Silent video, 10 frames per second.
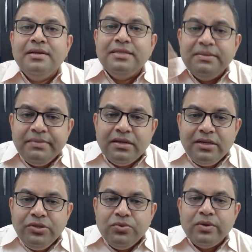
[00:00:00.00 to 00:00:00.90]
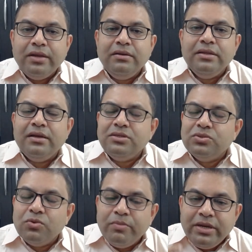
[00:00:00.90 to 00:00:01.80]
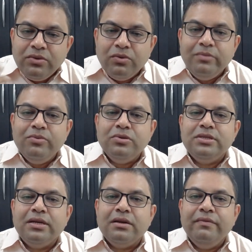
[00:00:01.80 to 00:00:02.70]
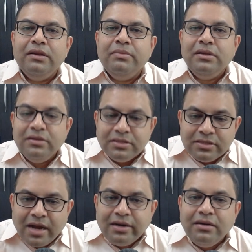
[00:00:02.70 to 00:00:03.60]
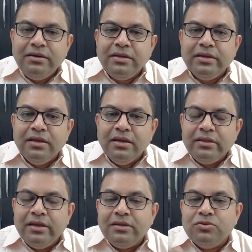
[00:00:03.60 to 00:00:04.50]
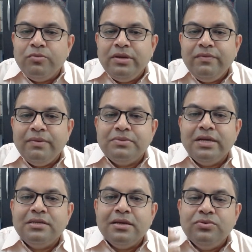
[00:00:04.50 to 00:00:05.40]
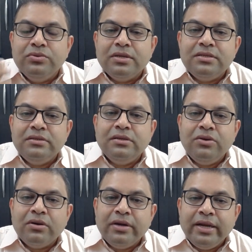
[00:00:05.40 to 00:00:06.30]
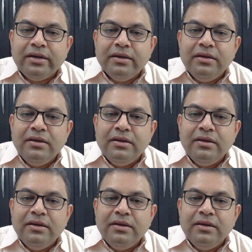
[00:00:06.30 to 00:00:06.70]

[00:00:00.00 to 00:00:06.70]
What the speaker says: Similarly, there are so many good books that are available. Start learning. There are so many websites like suttacentral.net.